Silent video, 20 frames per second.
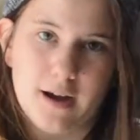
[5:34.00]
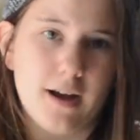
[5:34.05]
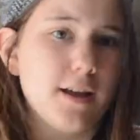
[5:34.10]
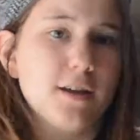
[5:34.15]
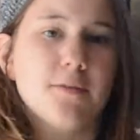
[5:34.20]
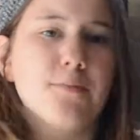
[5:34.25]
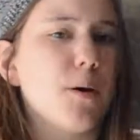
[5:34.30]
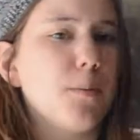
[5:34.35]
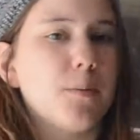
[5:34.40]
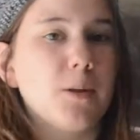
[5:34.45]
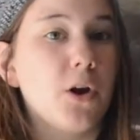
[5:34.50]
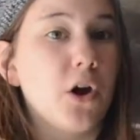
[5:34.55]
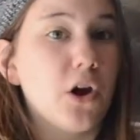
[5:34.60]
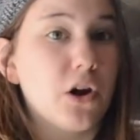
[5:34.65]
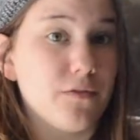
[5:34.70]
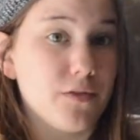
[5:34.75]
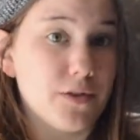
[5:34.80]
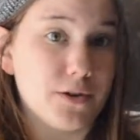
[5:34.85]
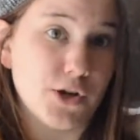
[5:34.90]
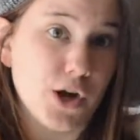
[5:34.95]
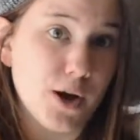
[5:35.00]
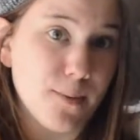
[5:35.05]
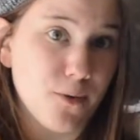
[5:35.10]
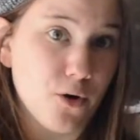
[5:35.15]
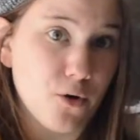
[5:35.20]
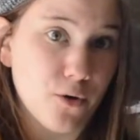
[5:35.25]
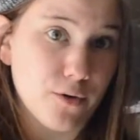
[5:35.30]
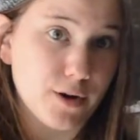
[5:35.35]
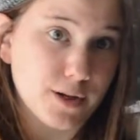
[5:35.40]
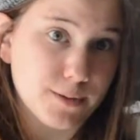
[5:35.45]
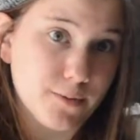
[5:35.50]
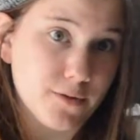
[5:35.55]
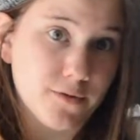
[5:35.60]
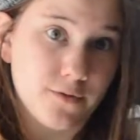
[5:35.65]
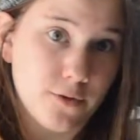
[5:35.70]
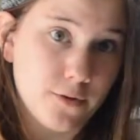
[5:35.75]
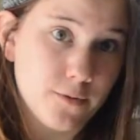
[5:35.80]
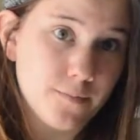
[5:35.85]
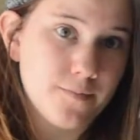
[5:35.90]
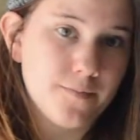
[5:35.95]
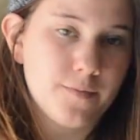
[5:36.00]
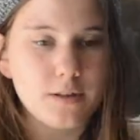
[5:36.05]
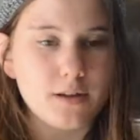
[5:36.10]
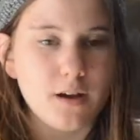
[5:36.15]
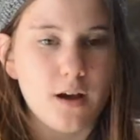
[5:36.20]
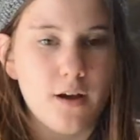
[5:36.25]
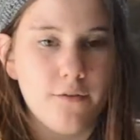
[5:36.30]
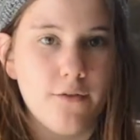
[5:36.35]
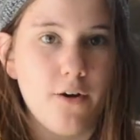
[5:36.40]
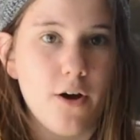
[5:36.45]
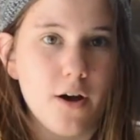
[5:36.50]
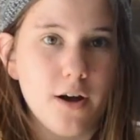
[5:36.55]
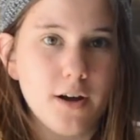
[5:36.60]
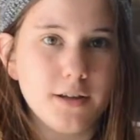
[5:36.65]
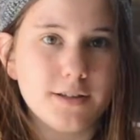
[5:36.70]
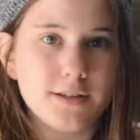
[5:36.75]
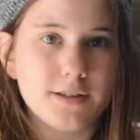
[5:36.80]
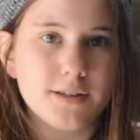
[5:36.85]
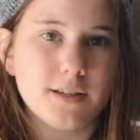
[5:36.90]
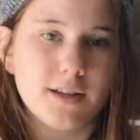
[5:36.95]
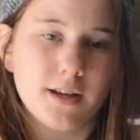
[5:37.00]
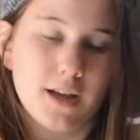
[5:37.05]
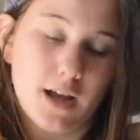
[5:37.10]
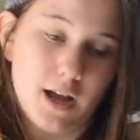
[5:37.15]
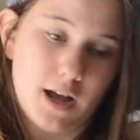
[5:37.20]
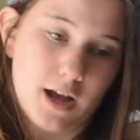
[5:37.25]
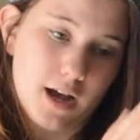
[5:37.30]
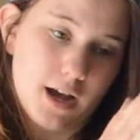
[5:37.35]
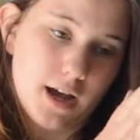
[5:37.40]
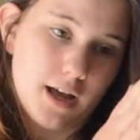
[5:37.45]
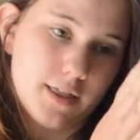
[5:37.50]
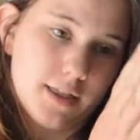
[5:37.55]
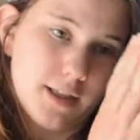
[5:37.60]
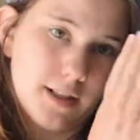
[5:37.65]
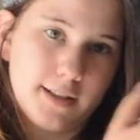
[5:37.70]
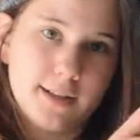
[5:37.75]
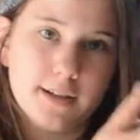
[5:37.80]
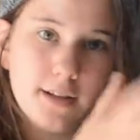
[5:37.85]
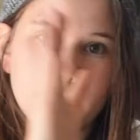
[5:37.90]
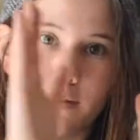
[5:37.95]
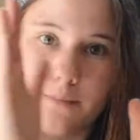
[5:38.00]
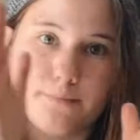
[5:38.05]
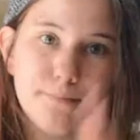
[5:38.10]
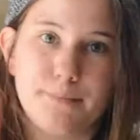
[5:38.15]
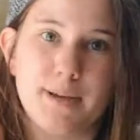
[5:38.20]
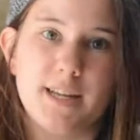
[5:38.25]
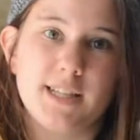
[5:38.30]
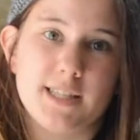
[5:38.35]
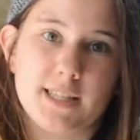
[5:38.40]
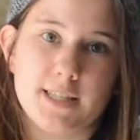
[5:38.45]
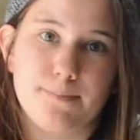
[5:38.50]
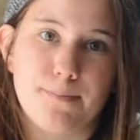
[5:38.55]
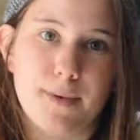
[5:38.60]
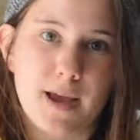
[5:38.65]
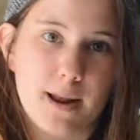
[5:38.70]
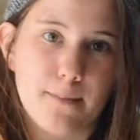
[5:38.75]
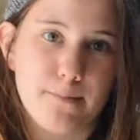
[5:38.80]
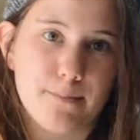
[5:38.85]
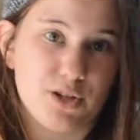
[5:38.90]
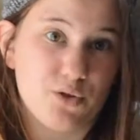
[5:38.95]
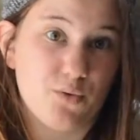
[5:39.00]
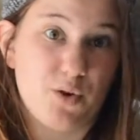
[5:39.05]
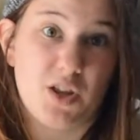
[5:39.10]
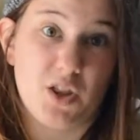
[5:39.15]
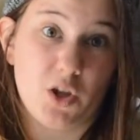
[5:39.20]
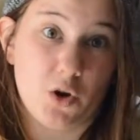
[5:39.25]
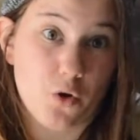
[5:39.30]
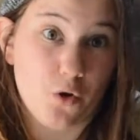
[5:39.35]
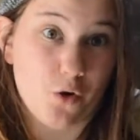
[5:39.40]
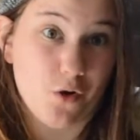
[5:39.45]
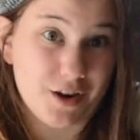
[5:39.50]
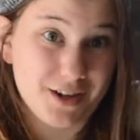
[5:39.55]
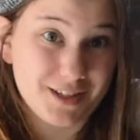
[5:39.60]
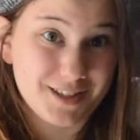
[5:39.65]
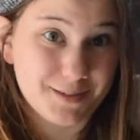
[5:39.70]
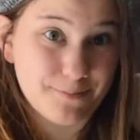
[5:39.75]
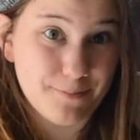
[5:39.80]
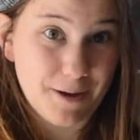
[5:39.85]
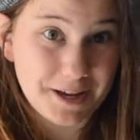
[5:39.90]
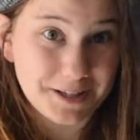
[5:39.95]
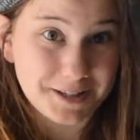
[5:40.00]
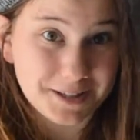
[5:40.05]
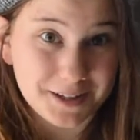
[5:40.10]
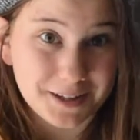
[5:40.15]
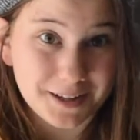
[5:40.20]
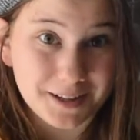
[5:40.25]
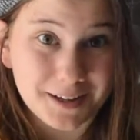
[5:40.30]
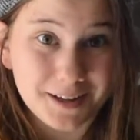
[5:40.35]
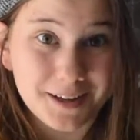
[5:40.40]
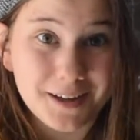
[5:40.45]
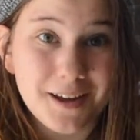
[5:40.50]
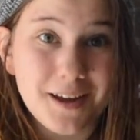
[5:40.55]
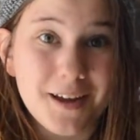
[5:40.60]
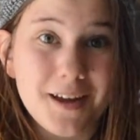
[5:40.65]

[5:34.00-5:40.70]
You've probably heard of the term chorus before. A verse are the little bits in between the chorus, basically.